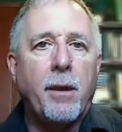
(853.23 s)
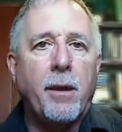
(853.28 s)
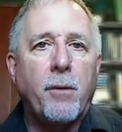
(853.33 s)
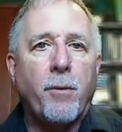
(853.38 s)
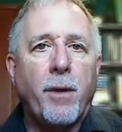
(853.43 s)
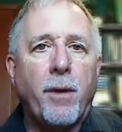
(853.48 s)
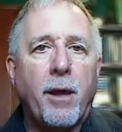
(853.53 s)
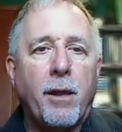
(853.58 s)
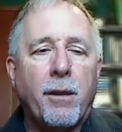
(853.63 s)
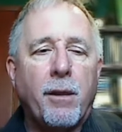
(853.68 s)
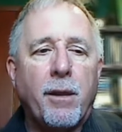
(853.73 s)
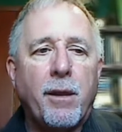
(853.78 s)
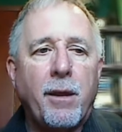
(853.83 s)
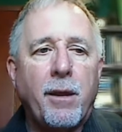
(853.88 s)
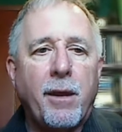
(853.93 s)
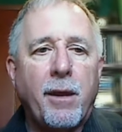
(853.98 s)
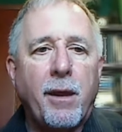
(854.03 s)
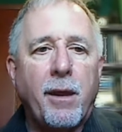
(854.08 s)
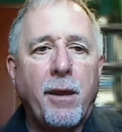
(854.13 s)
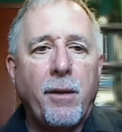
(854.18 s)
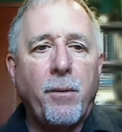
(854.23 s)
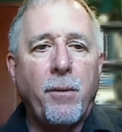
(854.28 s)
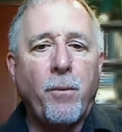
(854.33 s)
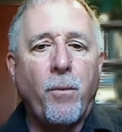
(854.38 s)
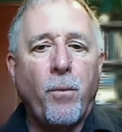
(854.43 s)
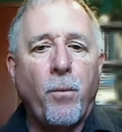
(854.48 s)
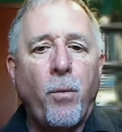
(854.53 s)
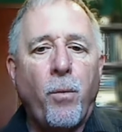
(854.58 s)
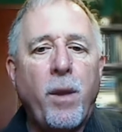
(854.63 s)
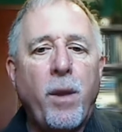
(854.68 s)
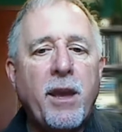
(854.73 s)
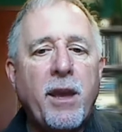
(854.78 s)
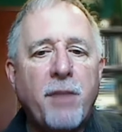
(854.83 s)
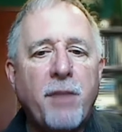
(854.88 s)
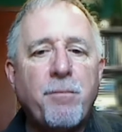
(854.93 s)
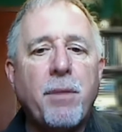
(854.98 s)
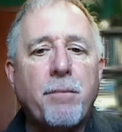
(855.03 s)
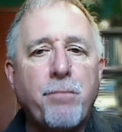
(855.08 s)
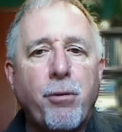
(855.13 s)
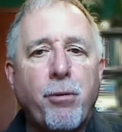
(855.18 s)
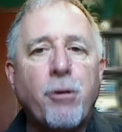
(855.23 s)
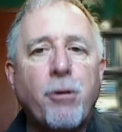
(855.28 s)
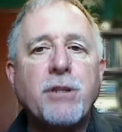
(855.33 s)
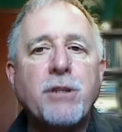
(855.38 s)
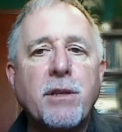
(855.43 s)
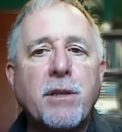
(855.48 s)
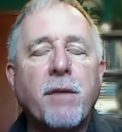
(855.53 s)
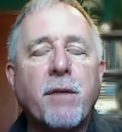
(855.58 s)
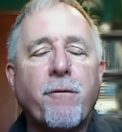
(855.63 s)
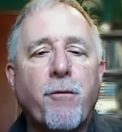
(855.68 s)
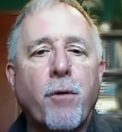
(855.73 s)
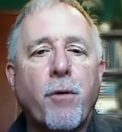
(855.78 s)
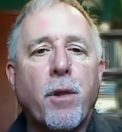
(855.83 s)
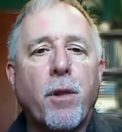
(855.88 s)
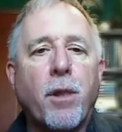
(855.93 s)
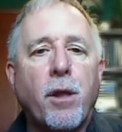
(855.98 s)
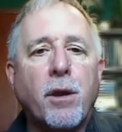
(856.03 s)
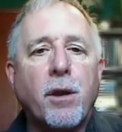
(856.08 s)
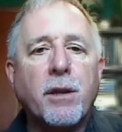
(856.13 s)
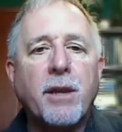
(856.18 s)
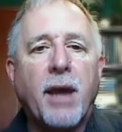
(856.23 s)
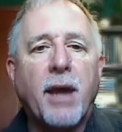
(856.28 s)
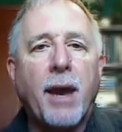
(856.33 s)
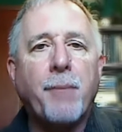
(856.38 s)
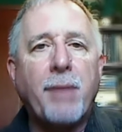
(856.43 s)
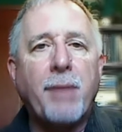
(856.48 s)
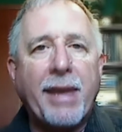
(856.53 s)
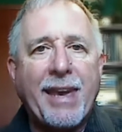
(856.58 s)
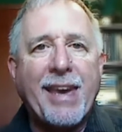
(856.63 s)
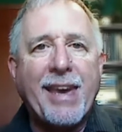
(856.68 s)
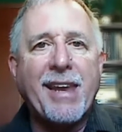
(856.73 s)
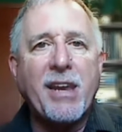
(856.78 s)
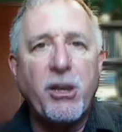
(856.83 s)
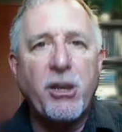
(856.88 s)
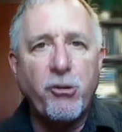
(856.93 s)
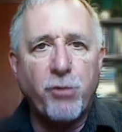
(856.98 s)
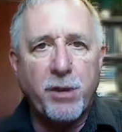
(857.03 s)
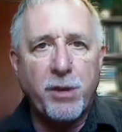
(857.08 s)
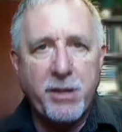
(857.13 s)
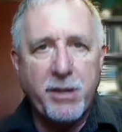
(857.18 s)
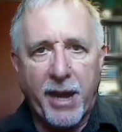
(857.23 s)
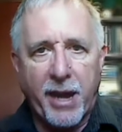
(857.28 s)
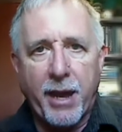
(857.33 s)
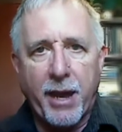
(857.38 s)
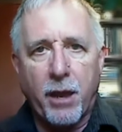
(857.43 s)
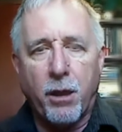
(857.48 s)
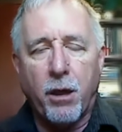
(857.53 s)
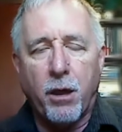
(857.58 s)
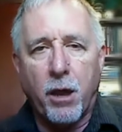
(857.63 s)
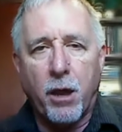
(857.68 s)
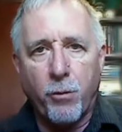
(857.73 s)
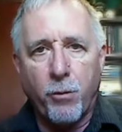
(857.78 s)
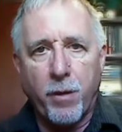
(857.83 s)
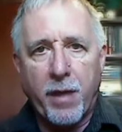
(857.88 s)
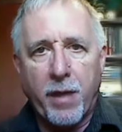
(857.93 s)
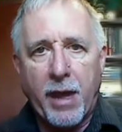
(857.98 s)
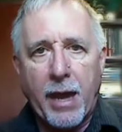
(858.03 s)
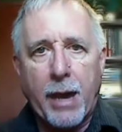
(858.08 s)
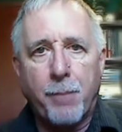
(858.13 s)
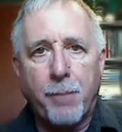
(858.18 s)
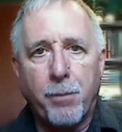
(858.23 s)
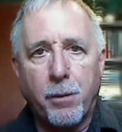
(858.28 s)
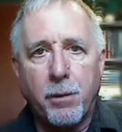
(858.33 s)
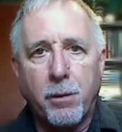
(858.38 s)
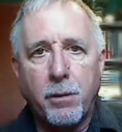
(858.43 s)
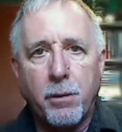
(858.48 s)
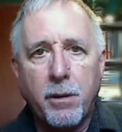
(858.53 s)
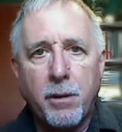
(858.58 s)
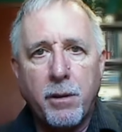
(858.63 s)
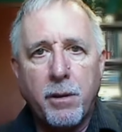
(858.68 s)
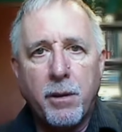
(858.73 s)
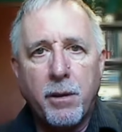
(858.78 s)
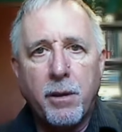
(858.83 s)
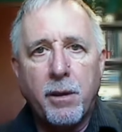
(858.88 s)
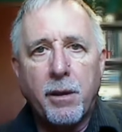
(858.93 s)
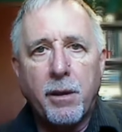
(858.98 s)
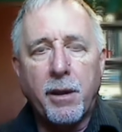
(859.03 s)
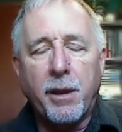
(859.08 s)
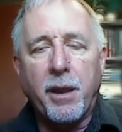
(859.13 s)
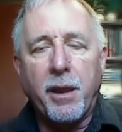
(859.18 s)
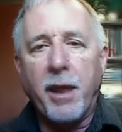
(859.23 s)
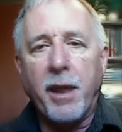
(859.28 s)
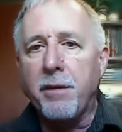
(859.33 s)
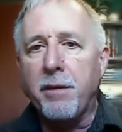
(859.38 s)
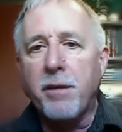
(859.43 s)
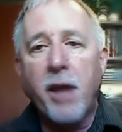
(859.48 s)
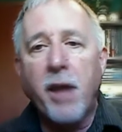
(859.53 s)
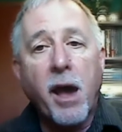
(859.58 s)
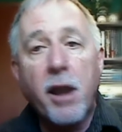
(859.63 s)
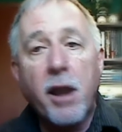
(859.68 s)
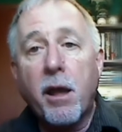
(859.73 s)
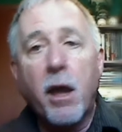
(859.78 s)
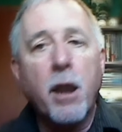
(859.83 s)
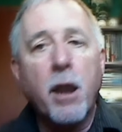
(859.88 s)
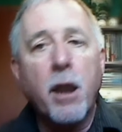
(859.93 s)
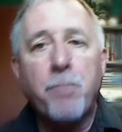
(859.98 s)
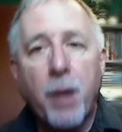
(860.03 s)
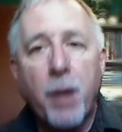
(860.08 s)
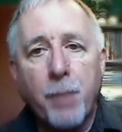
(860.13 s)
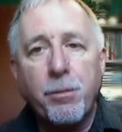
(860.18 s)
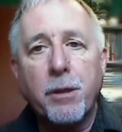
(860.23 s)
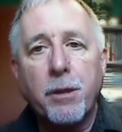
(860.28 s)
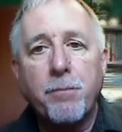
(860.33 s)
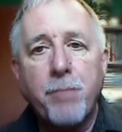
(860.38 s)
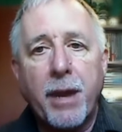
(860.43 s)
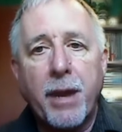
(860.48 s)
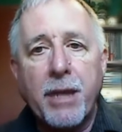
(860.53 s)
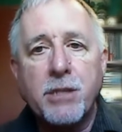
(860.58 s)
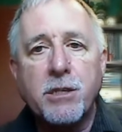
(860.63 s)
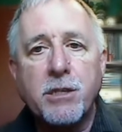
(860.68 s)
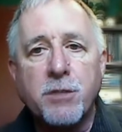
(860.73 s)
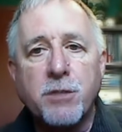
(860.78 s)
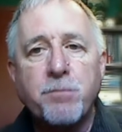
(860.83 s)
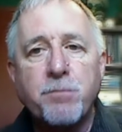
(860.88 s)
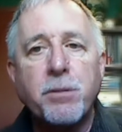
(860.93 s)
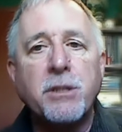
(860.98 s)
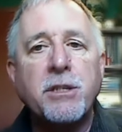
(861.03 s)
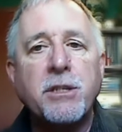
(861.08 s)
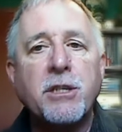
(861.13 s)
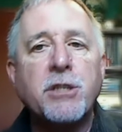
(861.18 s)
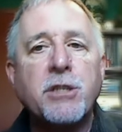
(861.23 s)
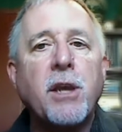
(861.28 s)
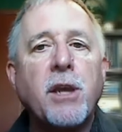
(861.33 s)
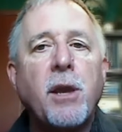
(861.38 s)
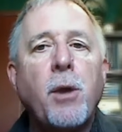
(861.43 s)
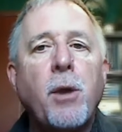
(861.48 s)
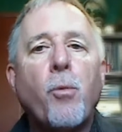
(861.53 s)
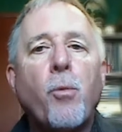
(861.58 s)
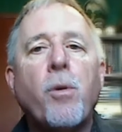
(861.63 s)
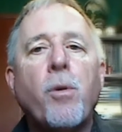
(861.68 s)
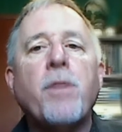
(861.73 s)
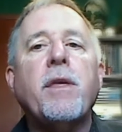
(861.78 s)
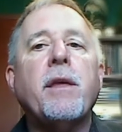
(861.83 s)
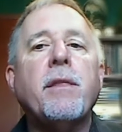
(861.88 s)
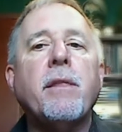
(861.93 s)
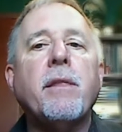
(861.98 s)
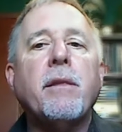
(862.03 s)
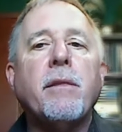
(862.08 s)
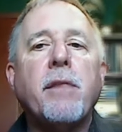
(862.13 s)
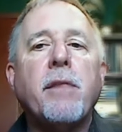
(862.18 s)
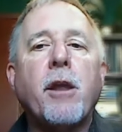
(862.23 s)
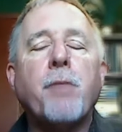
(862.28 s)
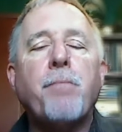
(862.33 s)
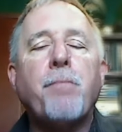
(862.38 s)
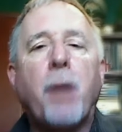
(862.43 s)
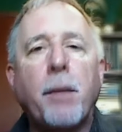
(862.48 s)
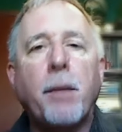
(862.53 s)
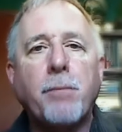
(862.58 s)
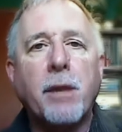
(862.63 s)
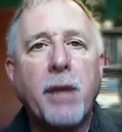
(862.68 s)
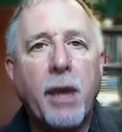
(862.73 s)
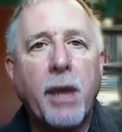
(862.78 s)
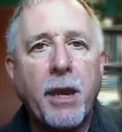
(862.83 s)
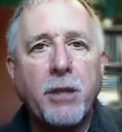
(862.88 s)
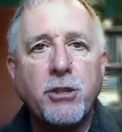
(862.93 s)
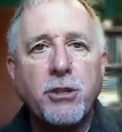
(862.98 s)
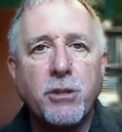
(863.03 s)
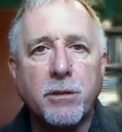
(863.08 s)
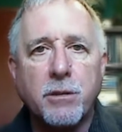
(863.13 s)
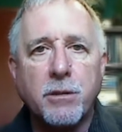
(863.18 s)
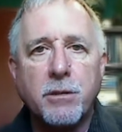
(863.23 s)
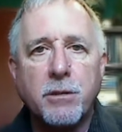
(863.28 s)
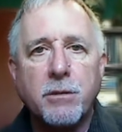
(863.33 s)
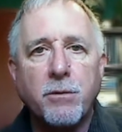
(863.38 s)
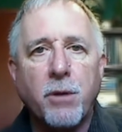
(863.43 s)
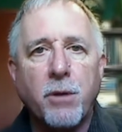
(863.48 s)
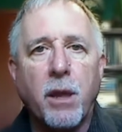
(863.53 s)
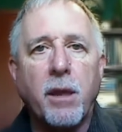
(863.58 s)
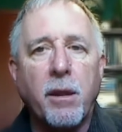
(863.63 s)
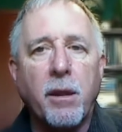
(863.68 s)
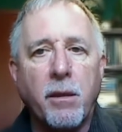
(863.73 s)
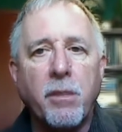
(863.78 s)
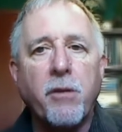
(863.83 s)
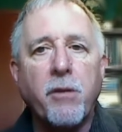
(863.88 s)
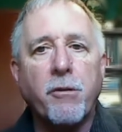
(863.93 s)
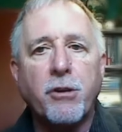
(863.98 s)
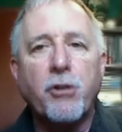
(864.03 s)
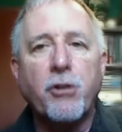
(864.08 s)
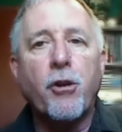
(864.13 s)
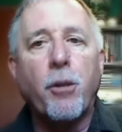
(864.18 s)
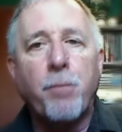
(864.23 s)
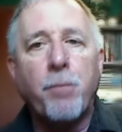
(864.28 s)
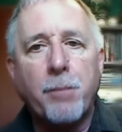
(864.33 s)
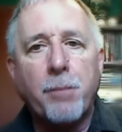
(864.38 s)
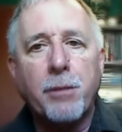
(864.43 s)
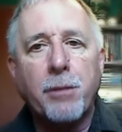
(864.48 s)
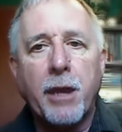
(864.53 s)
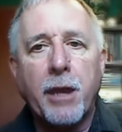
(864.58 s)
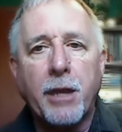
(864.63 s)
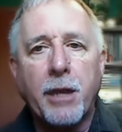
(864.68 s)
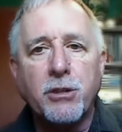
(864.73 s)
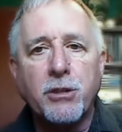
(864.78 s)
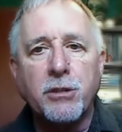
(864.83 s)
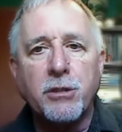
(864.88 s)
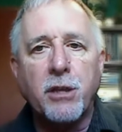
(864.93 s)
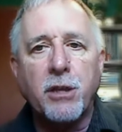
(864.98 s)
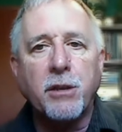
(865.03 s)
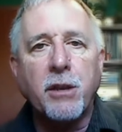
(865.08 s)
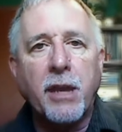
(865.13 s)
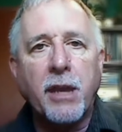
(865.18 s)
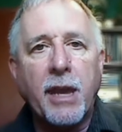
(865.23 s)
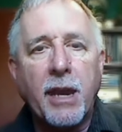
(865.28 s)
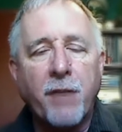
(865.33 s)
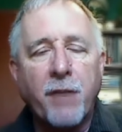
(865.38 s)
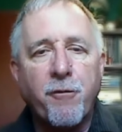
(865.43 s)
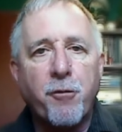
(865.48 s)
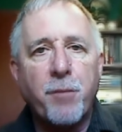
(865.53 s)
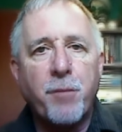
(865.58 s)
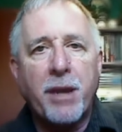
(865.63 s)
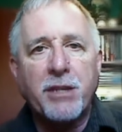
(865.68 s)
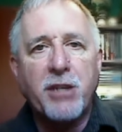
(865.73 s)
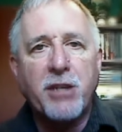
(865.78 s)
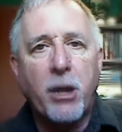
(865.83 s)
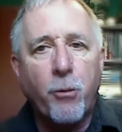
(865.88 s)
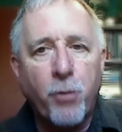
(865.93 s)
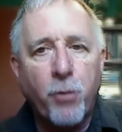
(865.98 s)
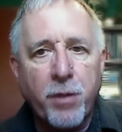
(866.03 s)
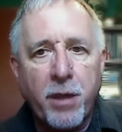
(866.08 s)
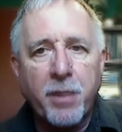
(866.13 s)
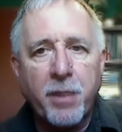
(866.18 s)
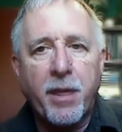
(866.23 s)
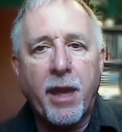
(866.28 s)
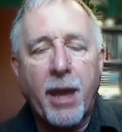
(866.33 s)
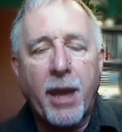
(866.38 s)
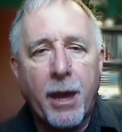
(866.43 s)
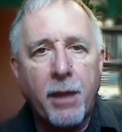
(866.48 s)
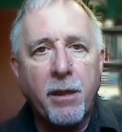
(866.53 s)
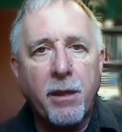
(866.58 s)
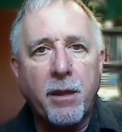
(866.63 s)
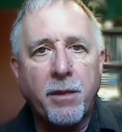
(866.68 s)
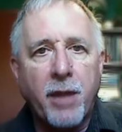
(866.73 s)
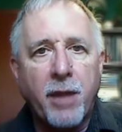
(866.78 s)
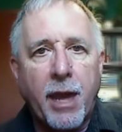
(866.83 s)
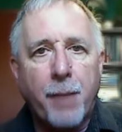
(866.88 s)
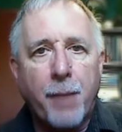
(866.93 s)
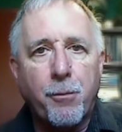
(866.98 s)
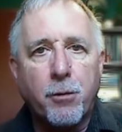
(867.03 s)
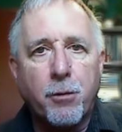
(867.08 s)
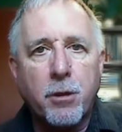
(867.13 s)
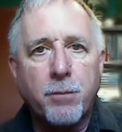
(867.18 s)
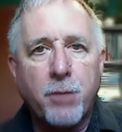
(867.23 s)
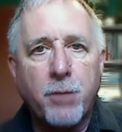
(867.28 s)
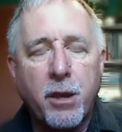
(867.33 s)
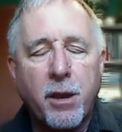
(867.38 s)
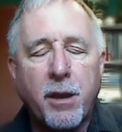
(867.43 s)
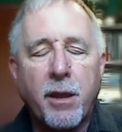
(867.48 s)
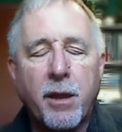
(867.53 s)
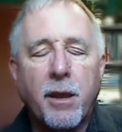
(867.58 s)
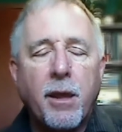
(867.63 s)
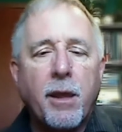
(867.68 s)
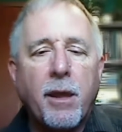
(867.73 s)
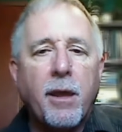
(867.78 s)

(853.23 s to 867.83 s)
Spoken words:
Well, we had been pushing them for a long time to get into a dialogue with Apple, and not on a public basis, but just within their publications, their internal publications, to get information out within the Apple community.